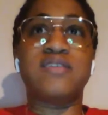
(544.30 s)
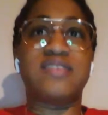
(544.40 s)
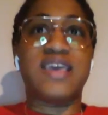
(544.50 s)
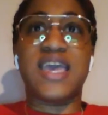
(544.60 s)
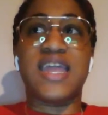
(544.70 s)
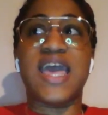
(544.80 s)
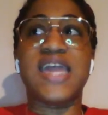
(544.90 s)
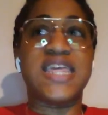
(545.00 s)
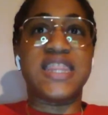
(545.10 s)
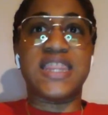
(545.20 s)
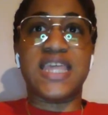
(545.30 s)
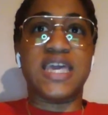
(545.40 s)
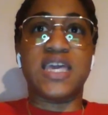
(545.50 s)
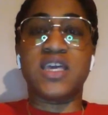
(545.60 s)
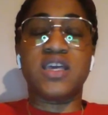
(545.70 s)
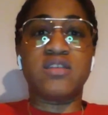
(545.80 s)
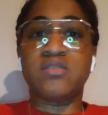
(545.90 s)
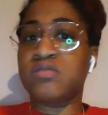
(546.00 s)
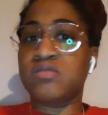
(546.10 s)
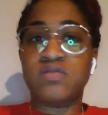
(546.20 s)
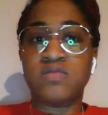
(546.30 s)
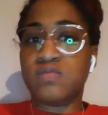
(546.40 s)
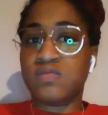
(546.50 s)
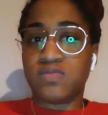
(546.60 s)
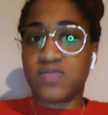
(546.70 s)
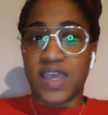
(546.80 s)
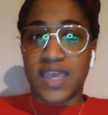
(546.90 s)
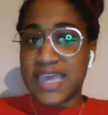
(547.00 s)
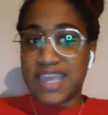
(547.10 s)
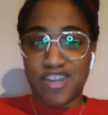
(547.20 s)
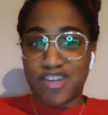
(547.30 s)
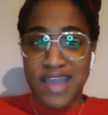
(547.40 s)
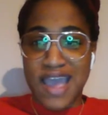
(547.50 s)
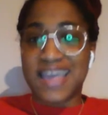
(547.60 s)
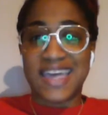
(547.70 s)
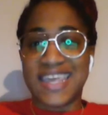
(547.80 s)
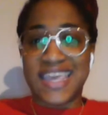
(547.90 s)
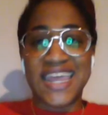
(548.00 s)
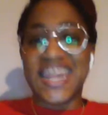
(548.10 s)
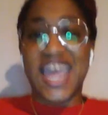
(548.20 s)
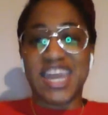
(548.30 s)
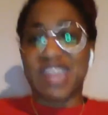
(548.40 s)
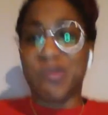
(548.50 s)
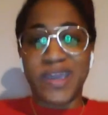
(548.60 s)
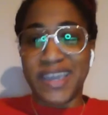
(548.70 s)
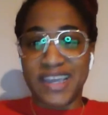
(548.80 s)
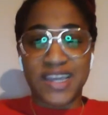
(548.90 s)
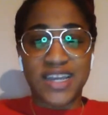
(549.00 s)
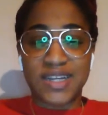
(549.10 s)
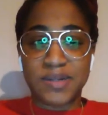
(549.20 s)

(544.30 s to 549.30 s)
saying anything, again, you're not going to get anywhere.